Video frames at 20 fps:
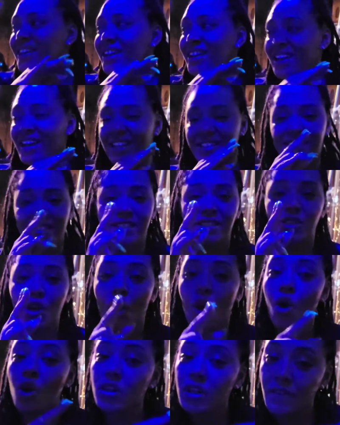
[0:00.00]
This is
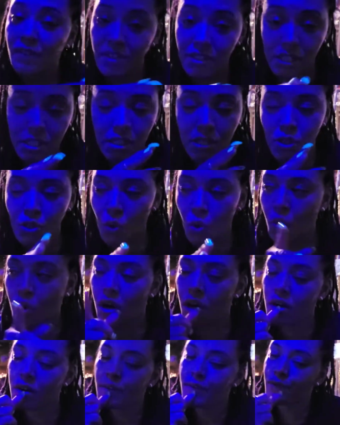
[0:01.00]
all of this is
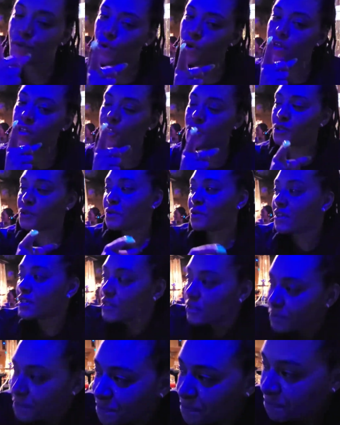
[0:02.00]
for you. For
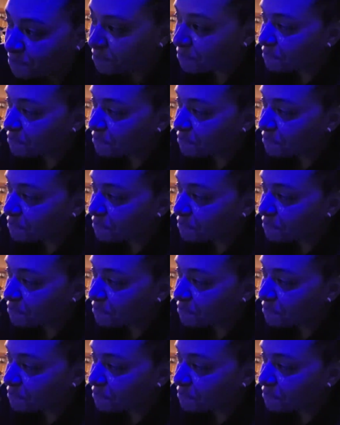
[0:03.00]
you.